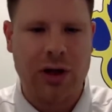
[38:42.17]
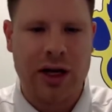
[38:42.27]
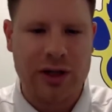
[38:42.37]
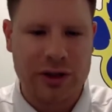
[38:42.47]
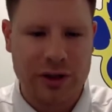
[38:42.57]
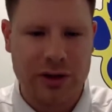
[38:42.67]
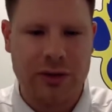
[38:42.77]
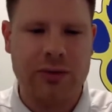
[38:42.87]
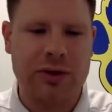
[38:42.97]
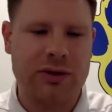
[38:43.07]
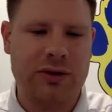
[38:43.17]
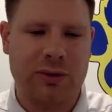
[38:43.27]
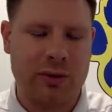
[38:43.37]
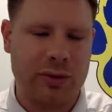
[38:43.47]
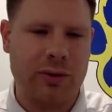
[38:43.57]
last year. This is
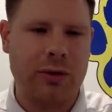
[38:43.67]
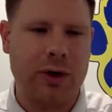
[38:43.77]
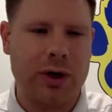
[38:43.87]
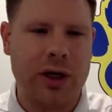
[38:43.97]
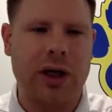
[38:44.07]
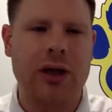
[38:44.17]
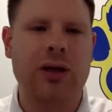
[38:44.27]
something we were working on.